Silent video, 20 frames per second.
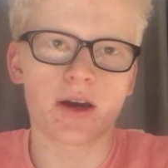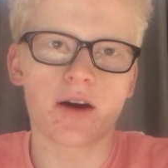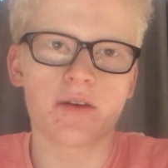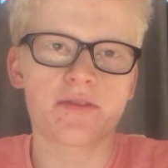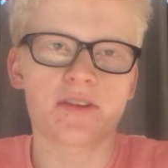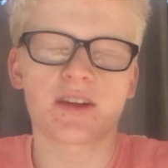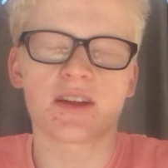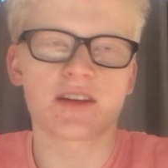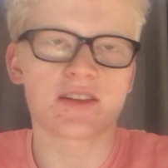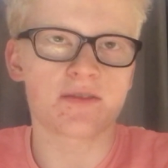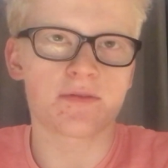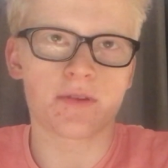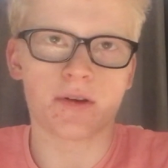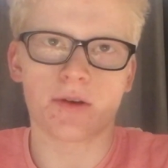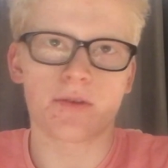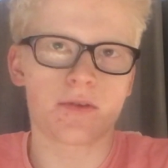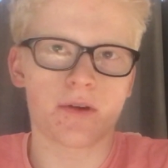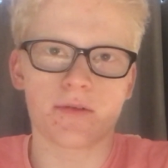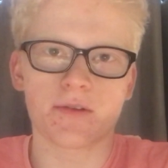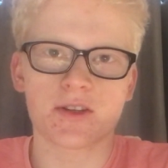I think there's a
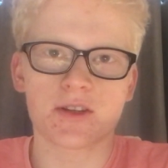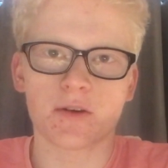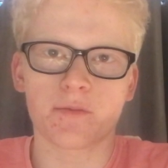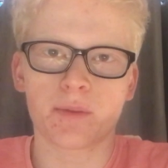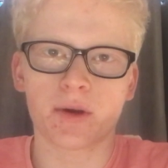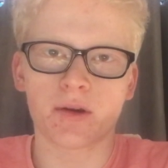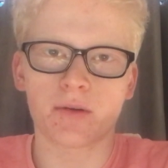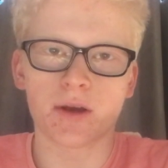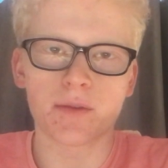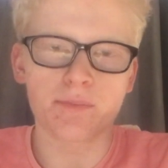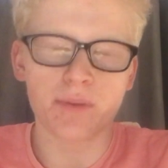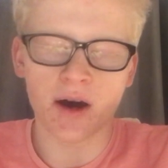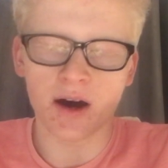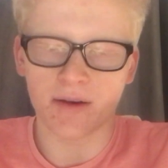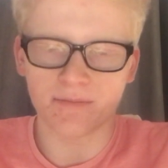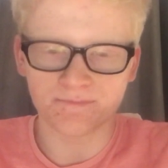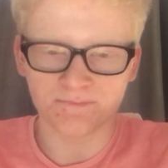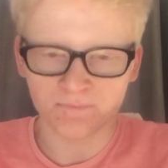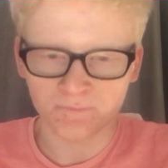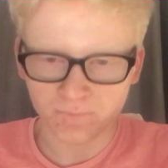very, very soft penalty.
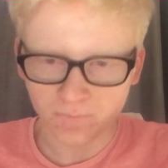But